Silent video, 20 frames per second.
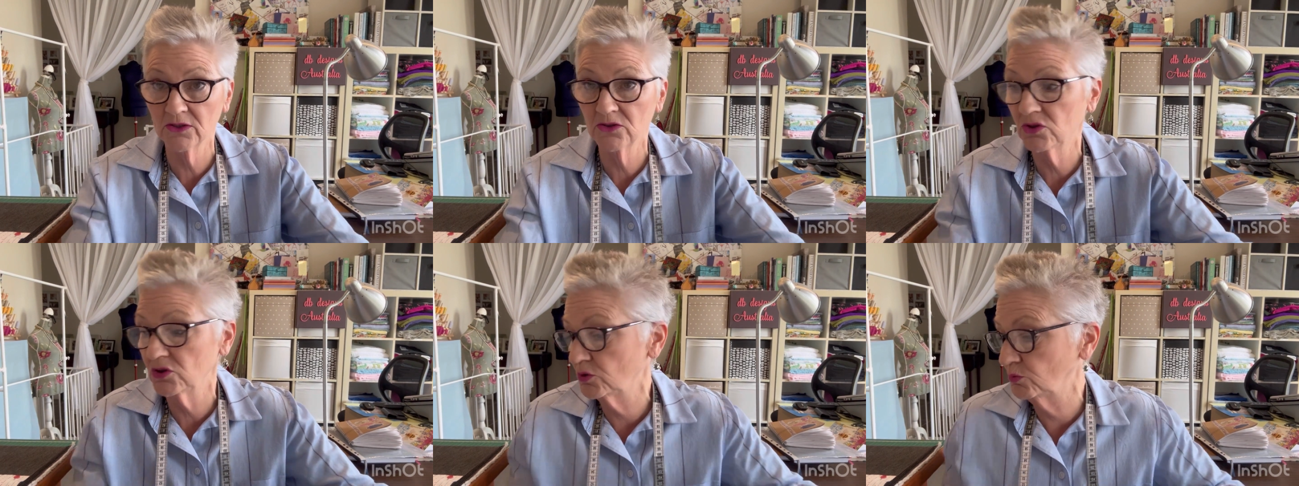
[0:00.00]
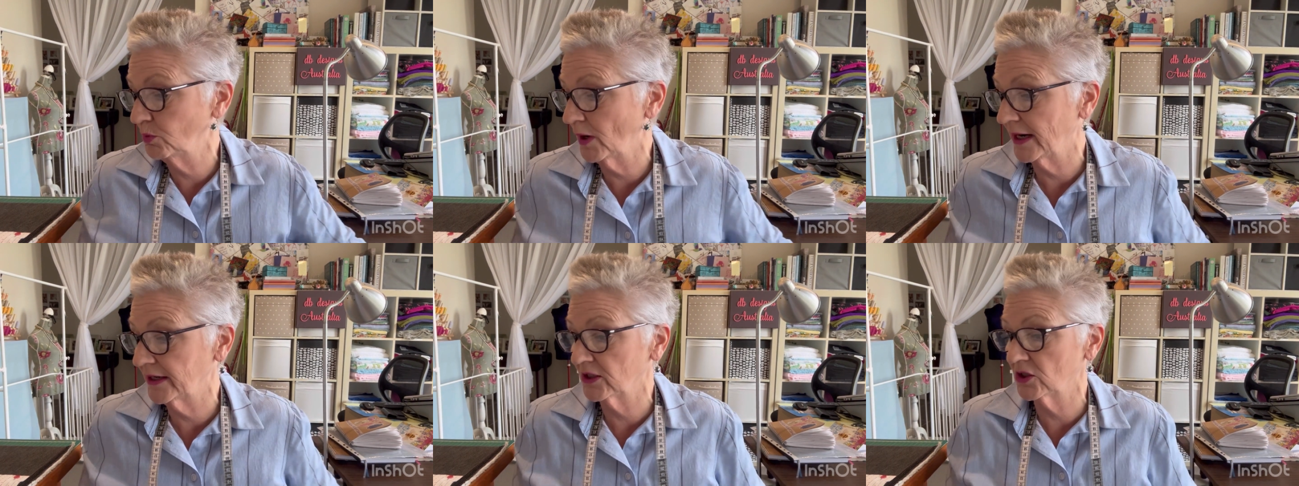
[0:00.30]
Good
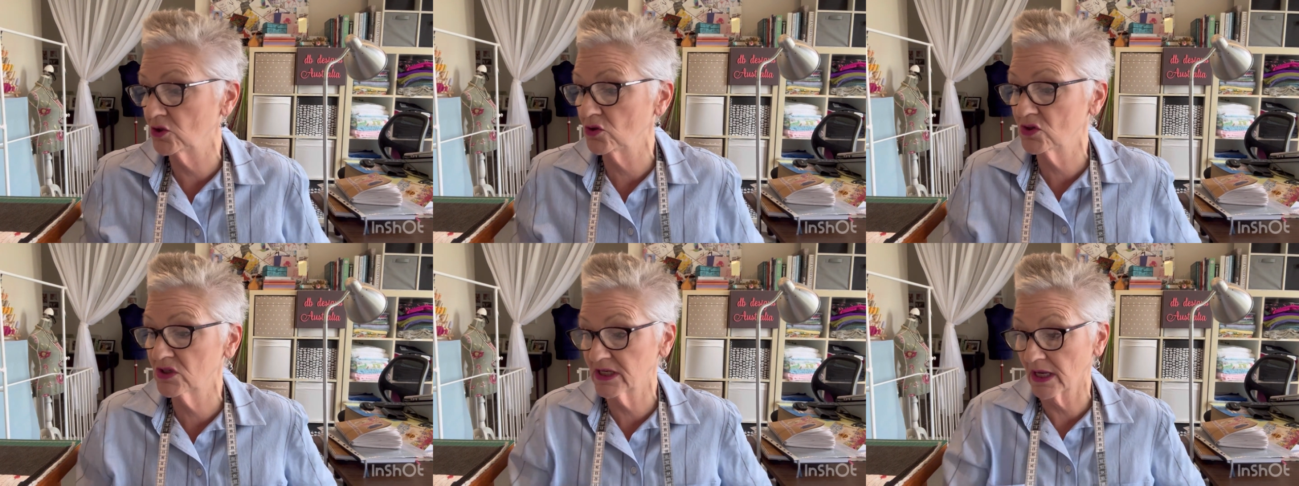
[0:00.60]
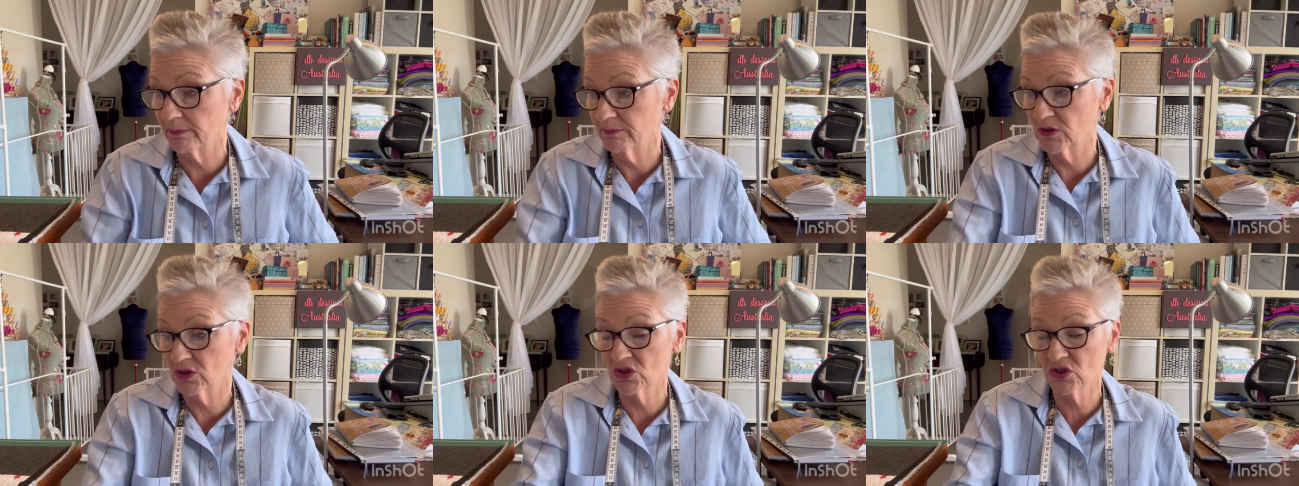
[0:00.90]
way to use
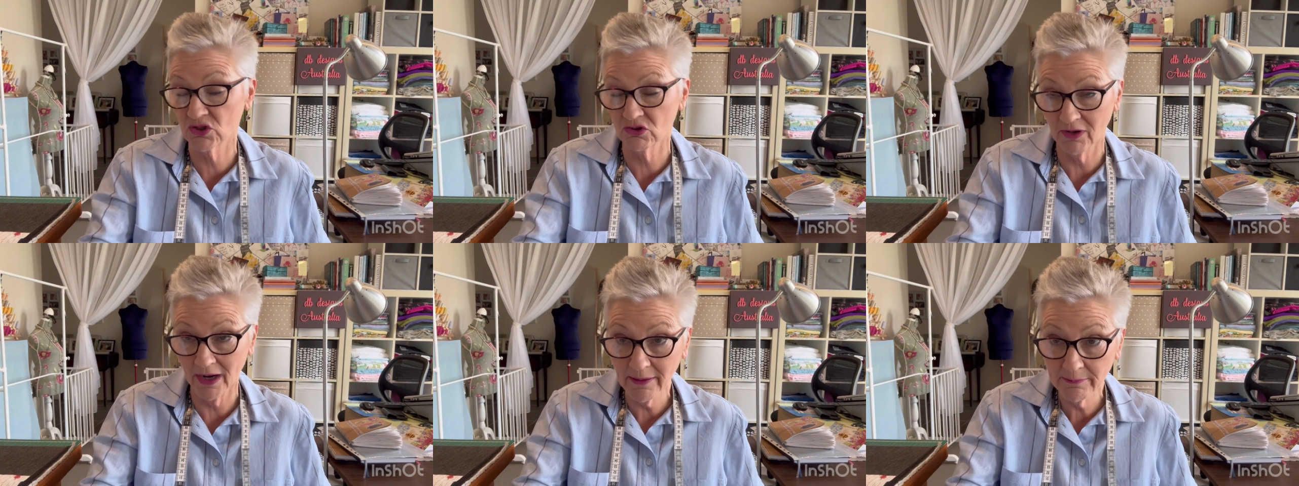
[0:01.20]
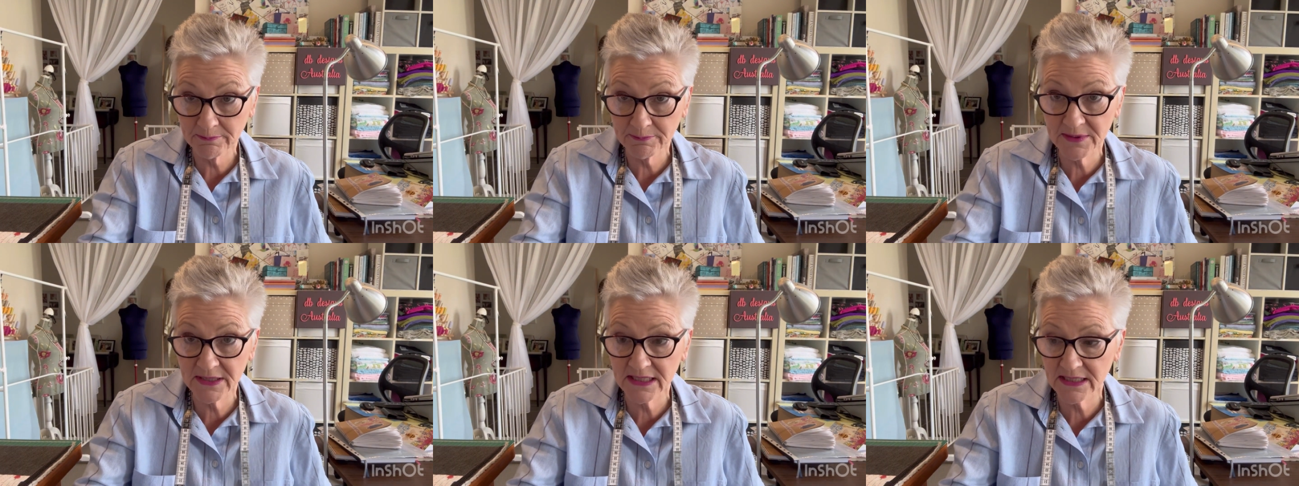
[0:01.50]
up your
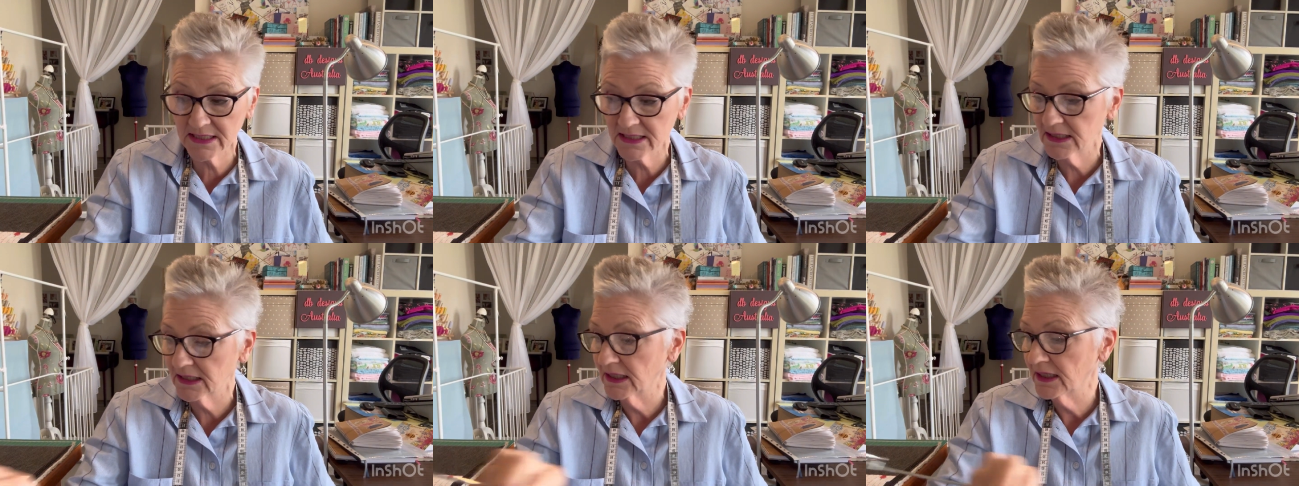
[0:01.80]
scraps.